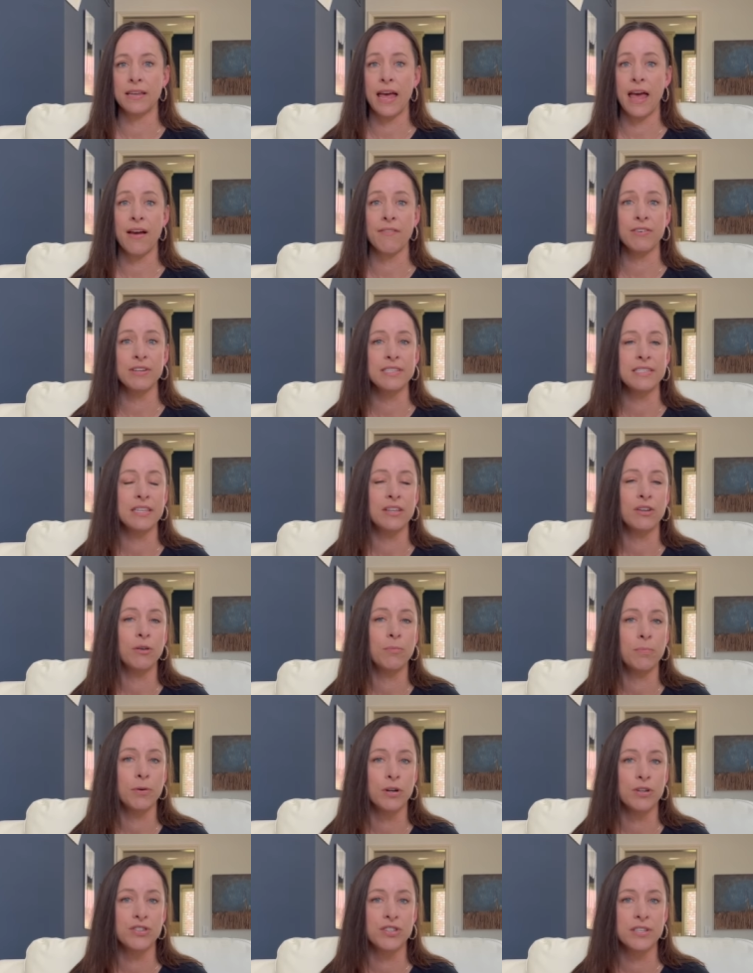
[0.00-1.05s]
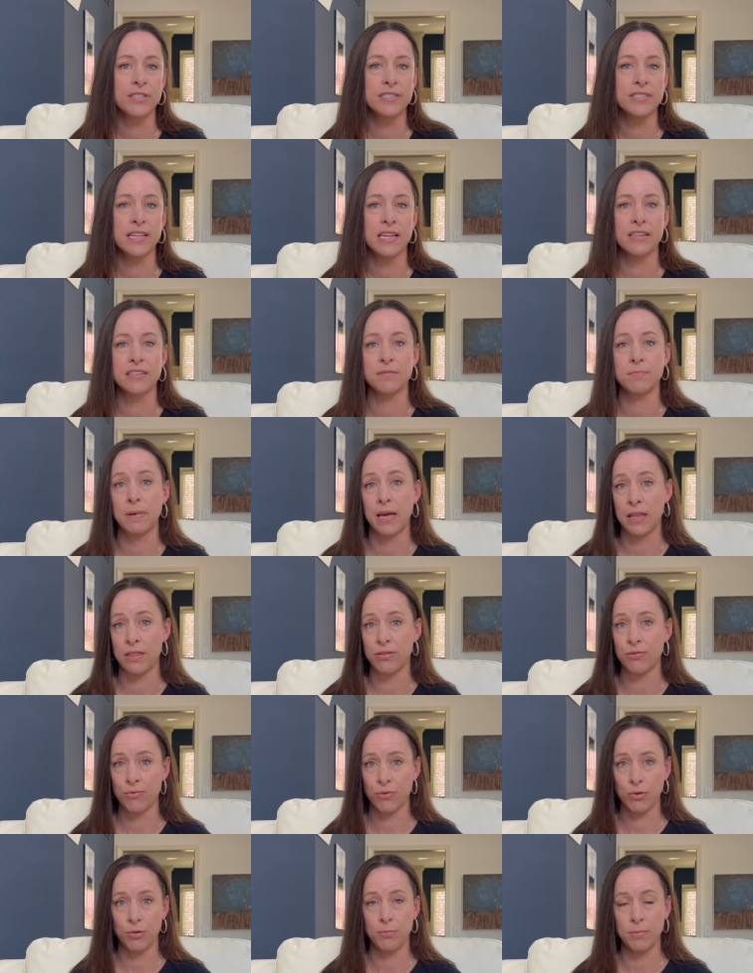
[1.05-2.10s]
every single purchase that is made
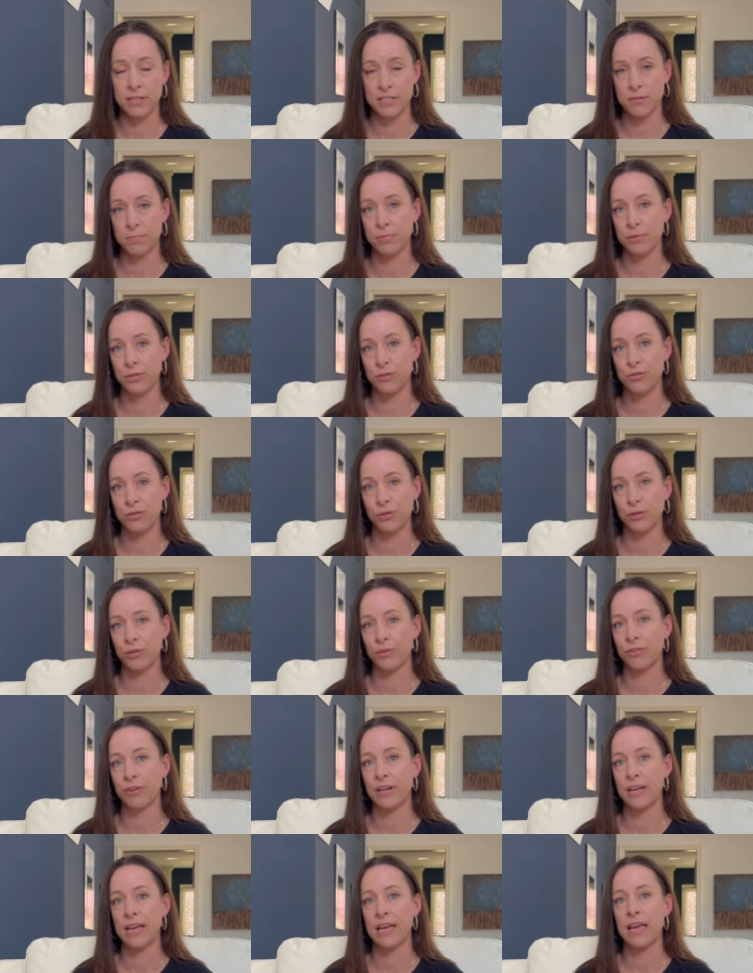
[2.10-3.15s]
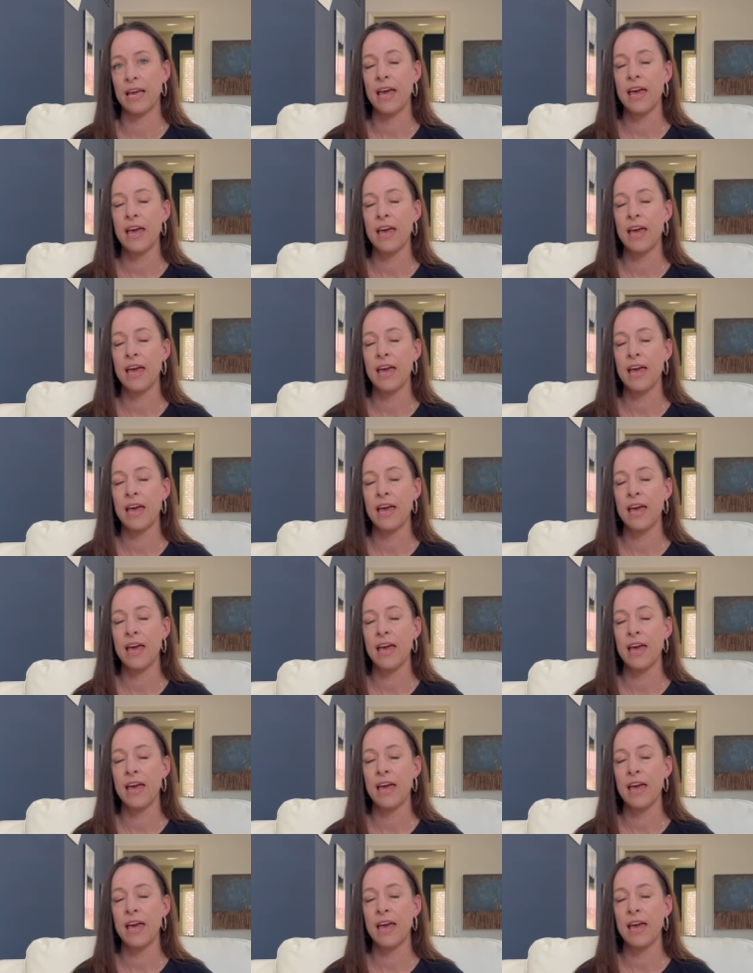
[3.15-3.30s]
through Miss Blue Jewelry,